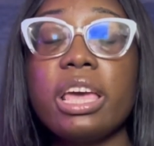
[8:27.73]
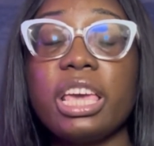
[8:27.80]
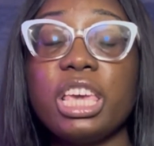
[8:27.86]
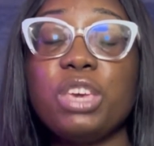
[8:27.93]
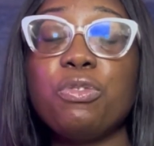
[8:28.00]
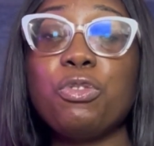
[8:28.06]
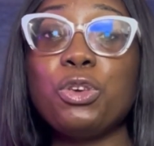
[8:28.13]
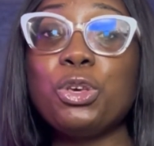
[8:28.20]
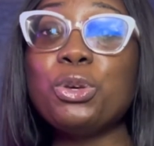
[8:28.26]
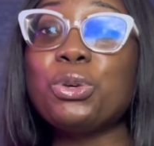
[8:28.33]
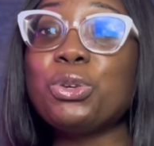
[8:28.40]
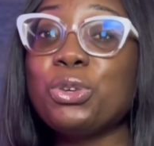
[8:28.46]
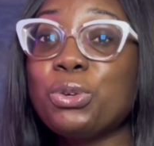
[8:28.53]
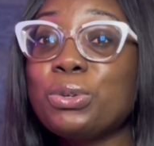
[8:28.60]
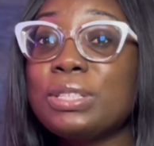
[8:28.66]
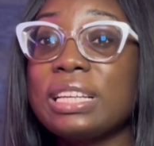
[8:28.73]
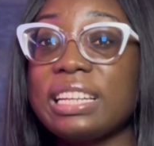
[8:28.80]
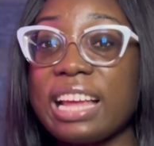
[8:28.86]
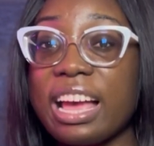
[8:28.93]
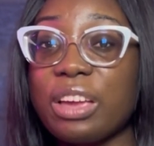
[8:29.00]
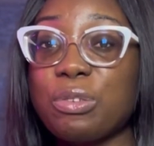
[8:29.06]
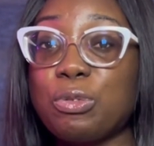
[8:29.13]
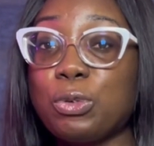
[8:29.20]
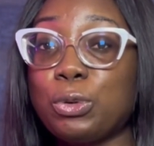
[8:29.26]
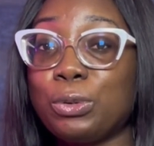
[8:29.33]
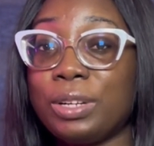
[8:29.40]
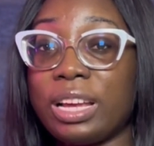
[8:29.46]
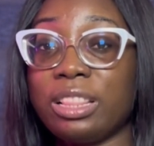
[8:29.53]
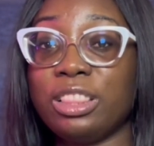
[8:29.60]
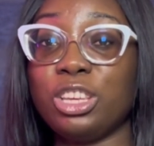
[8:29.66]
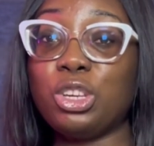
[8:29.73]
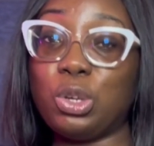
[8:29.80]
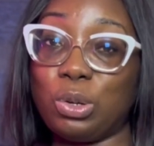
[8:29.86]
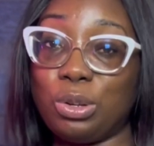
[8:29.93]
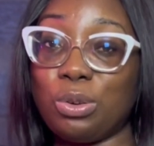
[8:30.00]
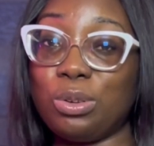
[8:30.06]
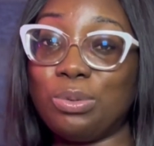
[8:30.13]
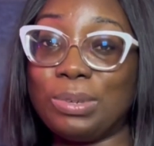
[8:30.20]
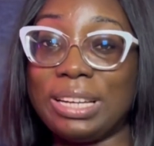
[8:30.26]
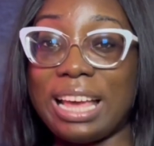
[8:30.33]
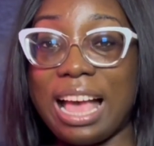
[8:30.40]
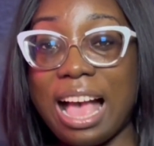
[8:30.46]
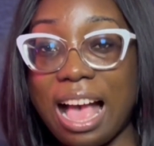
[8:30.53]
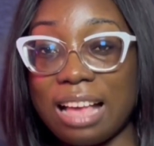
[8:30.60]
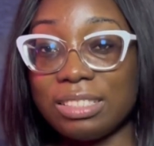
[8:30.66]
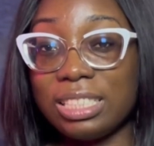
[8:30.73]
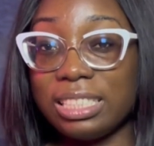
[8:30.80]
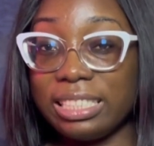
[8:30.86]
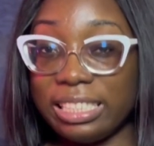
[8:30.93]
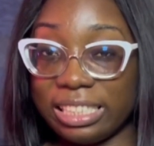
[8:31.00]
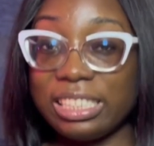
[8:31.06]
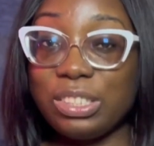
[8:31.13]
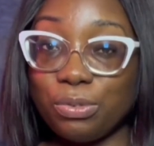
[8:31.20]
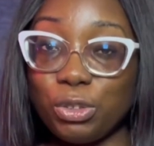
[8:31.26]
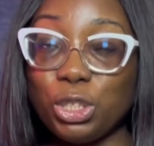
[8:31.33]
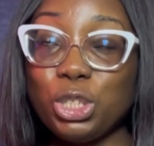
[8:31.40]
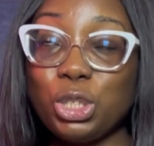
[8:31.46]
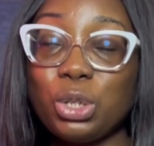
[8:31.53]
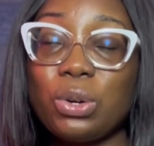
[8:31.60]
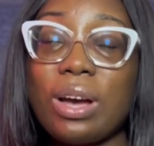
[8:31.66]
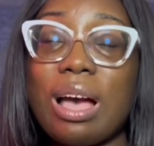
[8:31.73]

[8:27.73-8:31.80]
If you use an iPhone, I think you're the only one that has this feature.